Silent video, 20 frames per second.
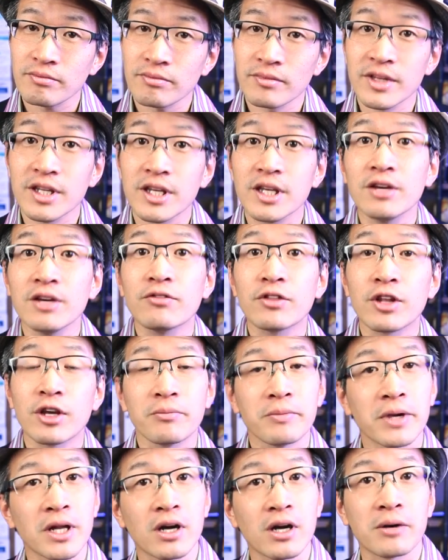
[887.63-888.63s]
and give
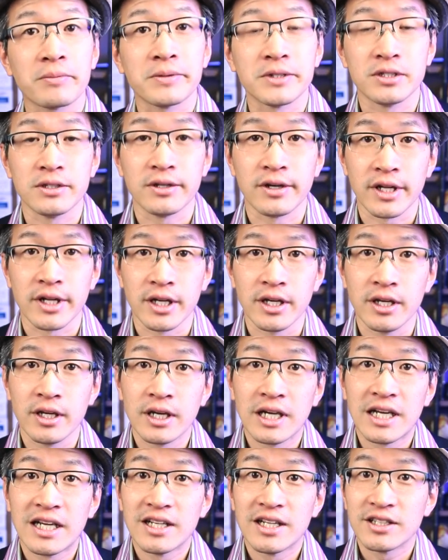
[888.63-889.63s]
them an opportunity
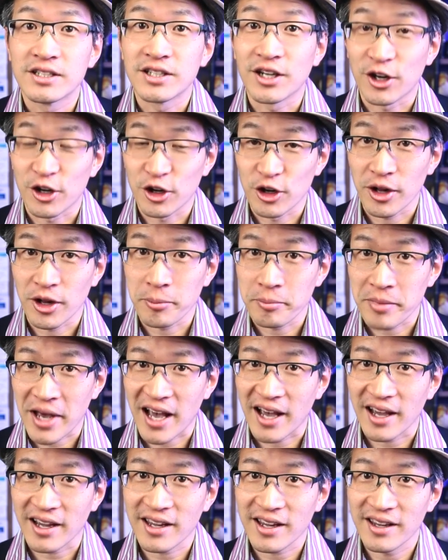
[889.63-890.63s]
to earn it
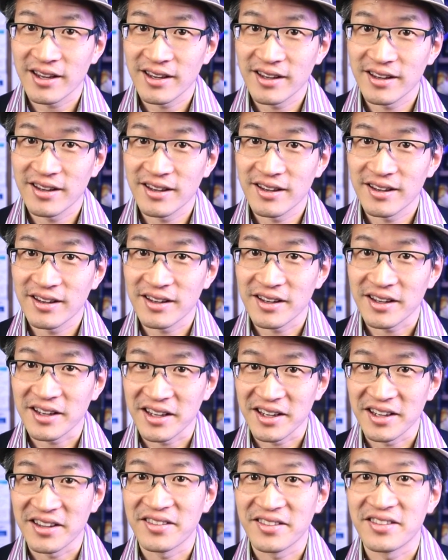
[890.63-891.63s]
back
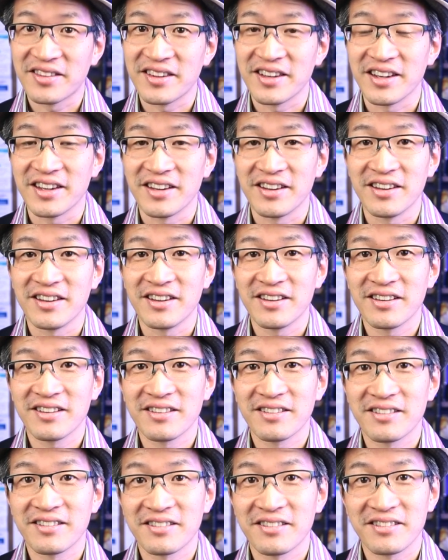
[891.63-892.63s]
in the
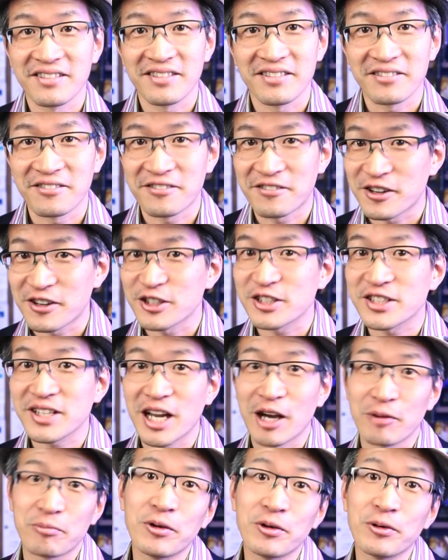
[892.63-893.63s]
first
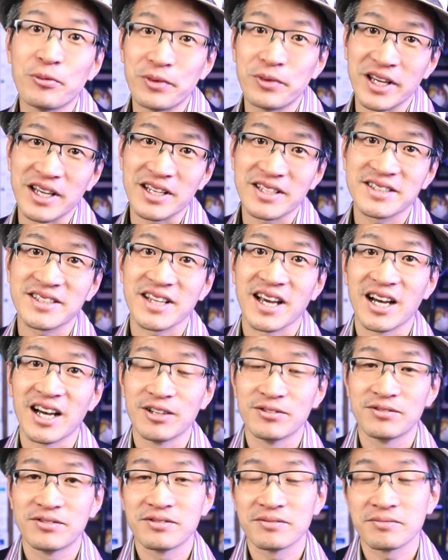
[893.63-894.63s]
couple of weeks
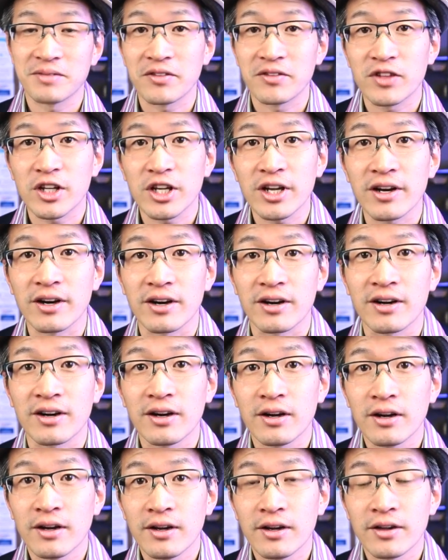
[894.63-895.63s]
of, of the year.
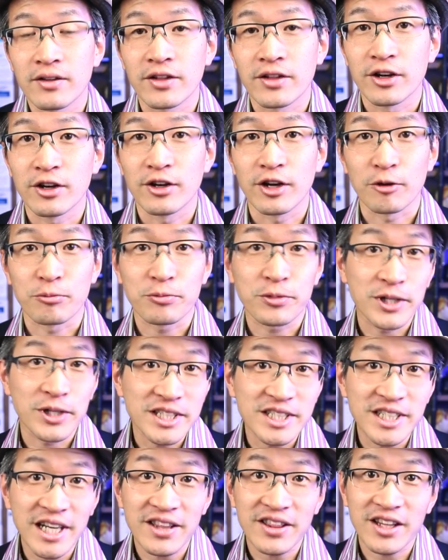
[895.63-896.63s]
They'll
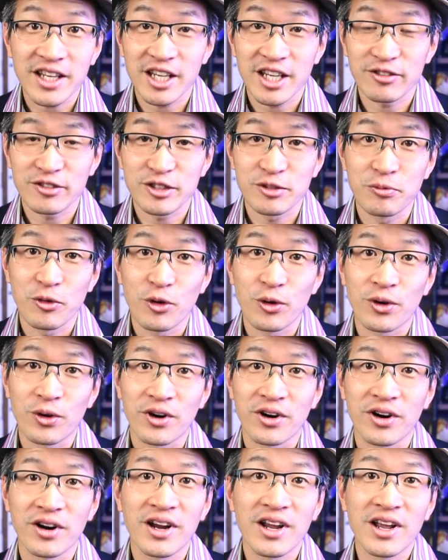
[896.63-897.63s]
appreciate the gifts
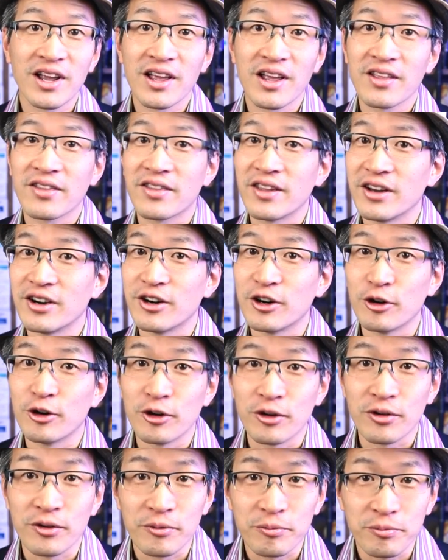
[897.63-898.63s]
more.
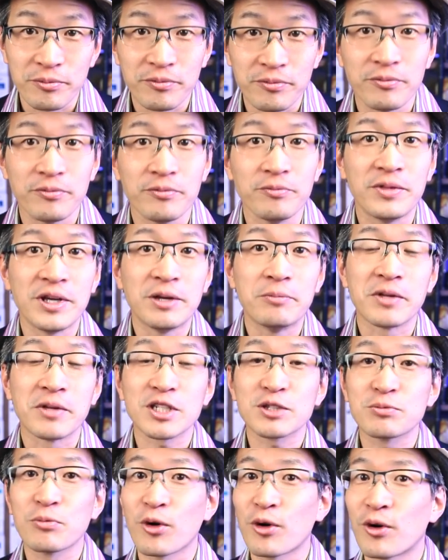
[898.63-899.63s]
They'll be
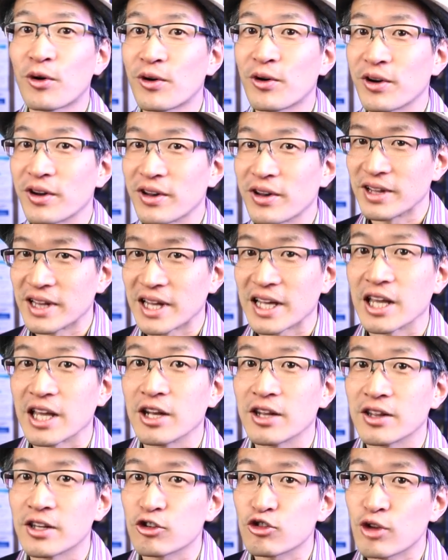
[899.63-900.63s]
much more like
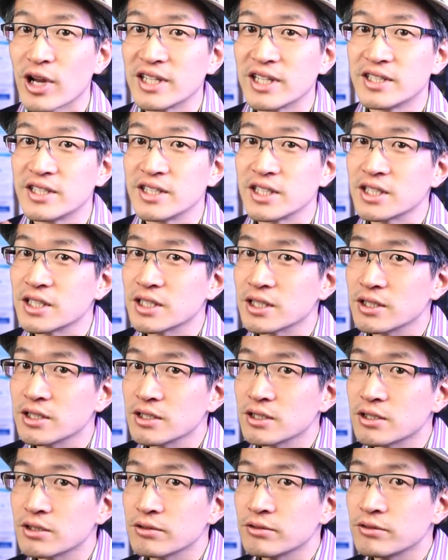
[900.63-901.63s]
it, the
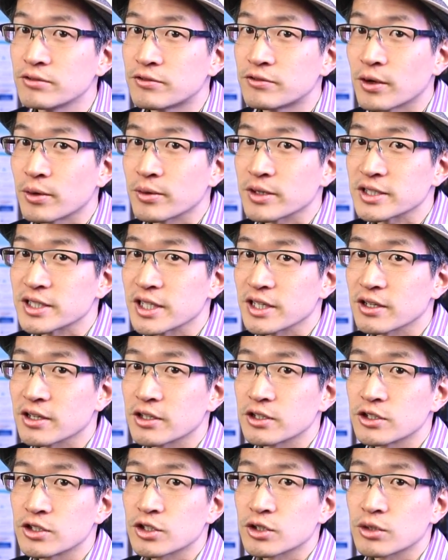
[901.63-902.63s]
transition to focusing
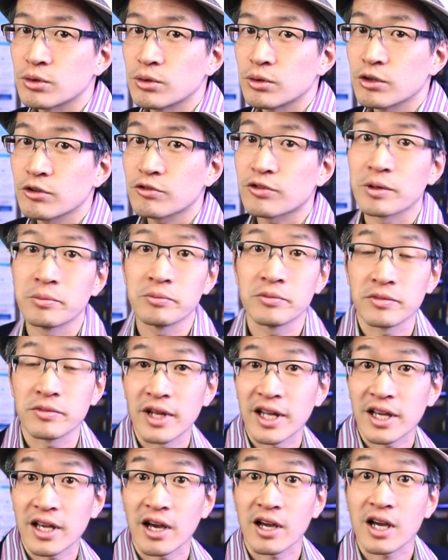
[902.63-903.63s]
on school from
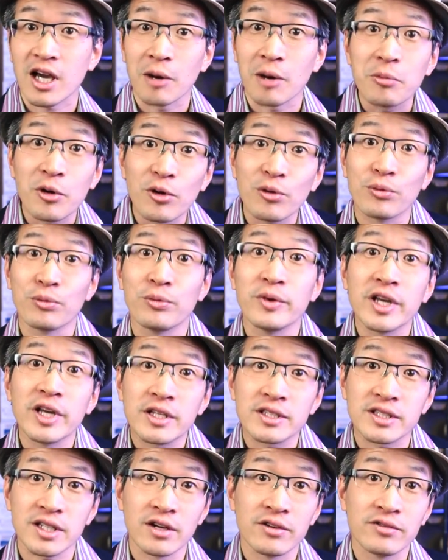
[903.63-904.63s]
like a couple
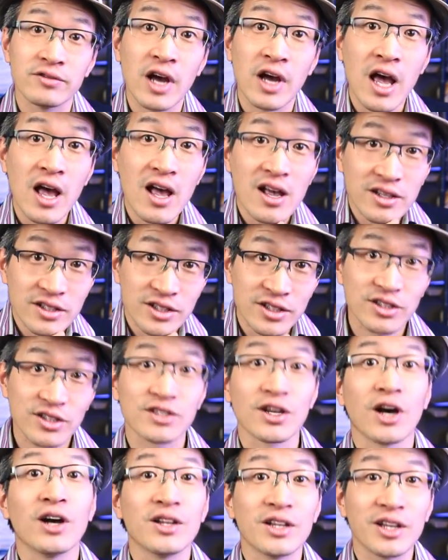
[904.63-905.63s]
weeks of
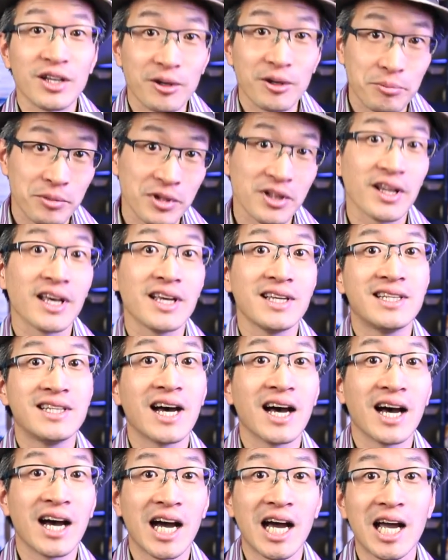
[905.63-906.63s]
solid
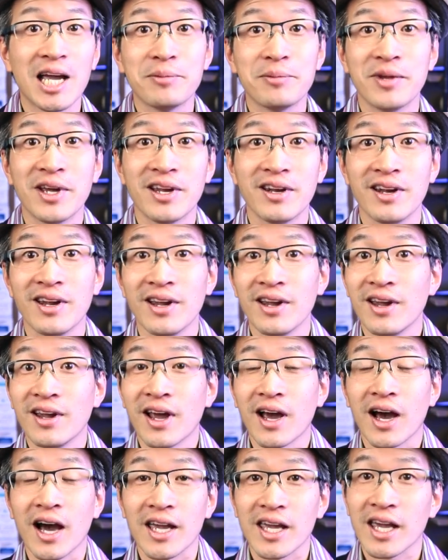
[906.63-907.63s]
playtime and
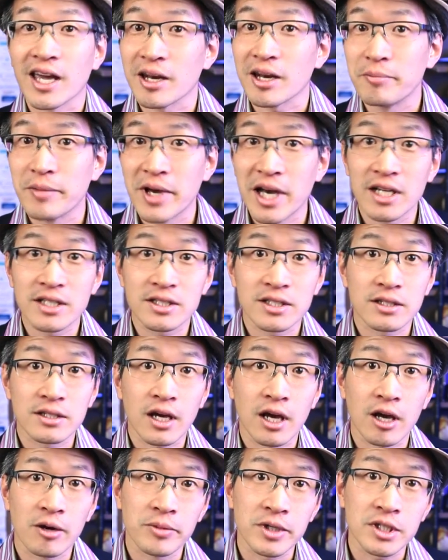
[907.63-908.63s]
I can't imagine
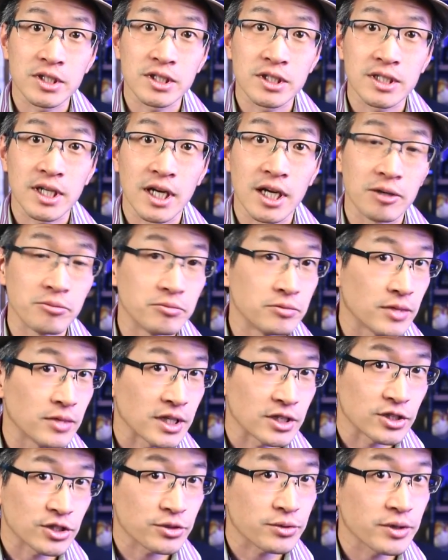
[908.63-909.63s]
how much um,
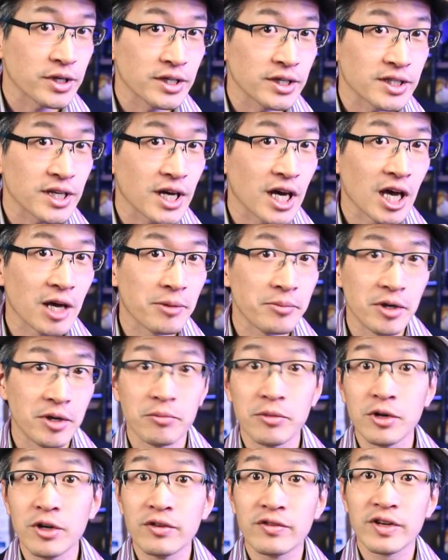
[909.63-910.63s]
like screen time and
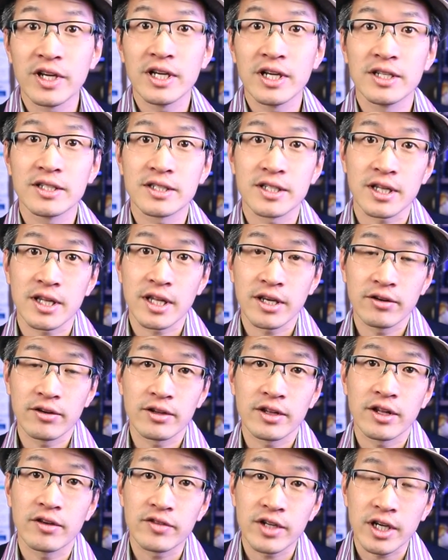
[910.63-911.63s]
movies that they,
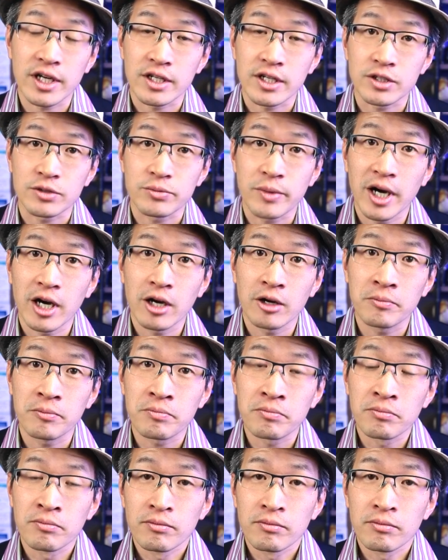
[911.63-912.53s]
they've done as well.